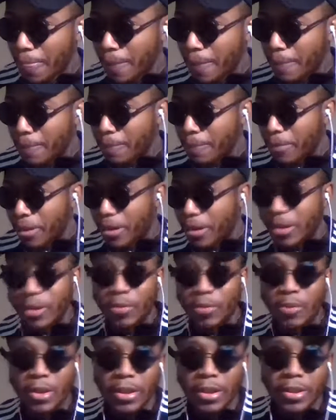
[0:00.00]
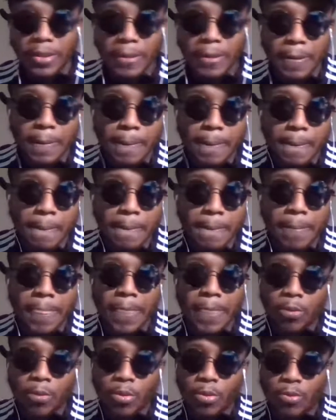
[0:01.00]
But anyway,
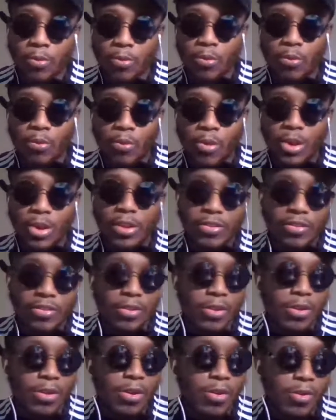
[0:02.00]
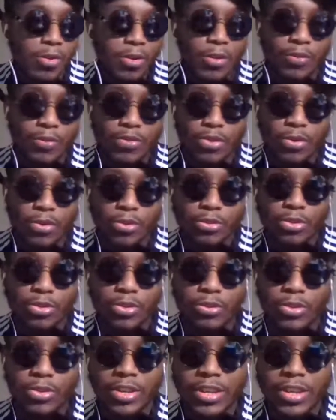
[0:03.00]
we wanted to know if
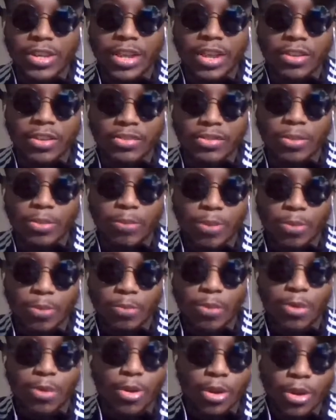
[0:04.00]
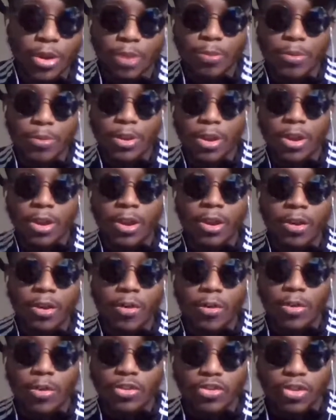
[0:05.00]
Joseph Diaz should be brought up
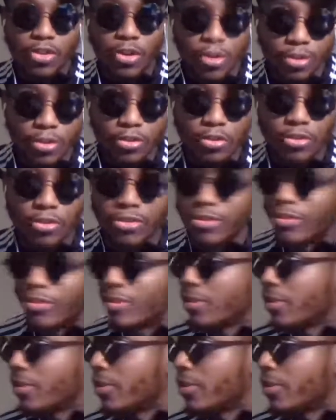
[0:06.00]
on charges.